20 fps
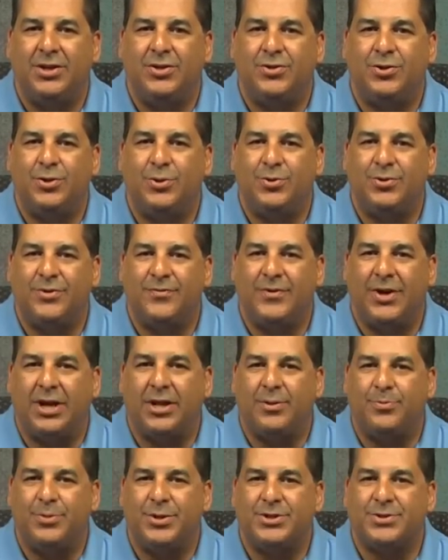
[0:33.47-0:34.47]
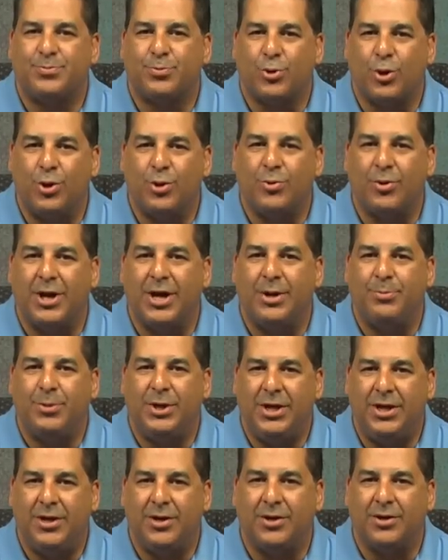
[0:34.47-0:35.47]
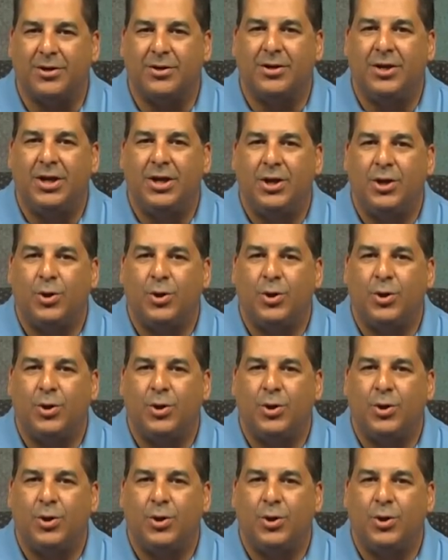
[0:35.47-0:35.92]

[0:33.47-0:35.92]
to develop this program here